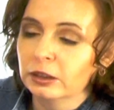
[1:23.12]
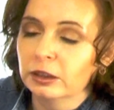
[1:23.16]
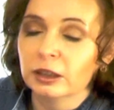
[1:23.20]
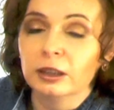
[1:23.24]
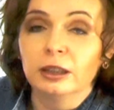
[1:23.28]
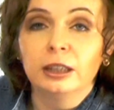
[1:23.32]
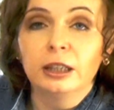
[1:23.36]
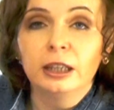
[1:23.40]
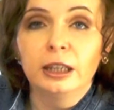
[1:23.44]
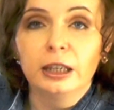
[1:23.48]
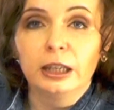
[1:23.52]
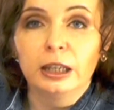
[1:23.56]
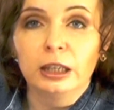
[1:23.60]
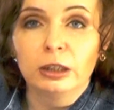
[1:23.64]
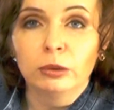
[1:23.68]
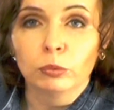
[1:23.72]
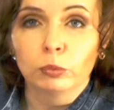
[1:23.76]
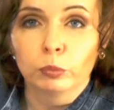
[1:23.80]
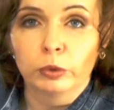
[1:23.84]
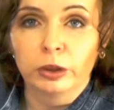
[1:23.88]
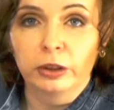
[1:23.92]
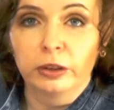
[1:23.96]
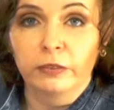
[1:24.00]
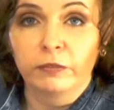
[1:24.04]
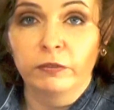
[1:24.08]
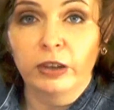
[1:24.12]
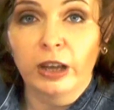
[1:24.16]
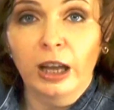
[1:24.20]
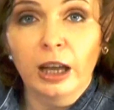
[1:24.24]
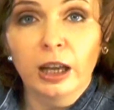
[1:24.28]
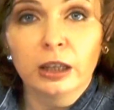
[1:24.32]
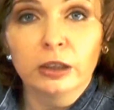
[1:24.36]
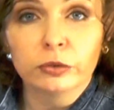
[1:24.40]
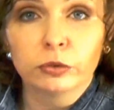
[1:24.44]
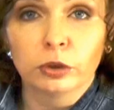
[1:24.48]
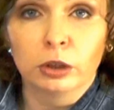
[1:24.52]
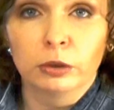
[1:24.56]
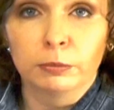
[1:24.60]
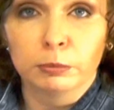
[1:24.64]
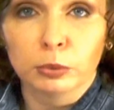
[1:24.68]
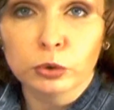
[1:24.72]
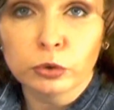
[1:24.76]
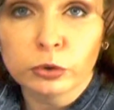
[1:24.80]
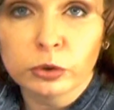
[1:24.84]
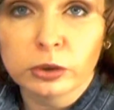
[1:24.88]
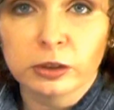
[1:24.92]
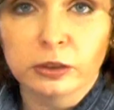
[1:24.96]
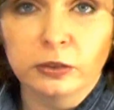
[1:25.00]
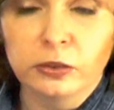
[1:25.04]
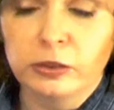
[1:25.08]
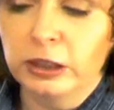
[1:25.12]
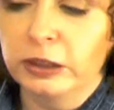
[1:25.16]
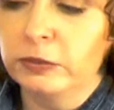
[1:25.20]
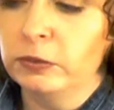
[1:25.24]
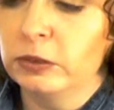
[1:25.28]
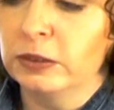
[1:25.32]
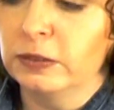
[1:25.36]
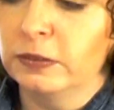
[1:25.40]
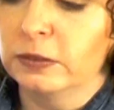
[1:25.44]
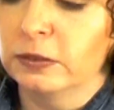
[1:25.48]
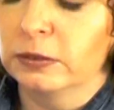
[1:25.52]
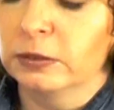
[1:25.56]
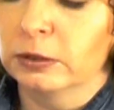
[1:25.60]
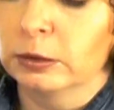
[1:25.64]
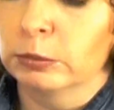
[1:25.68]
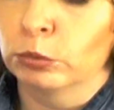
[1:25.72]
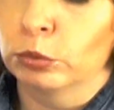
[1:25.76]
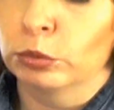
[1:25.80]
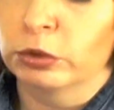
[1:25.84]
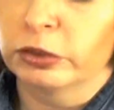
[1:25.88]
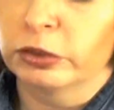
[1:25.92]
the lid, where the valves and most of the safety systems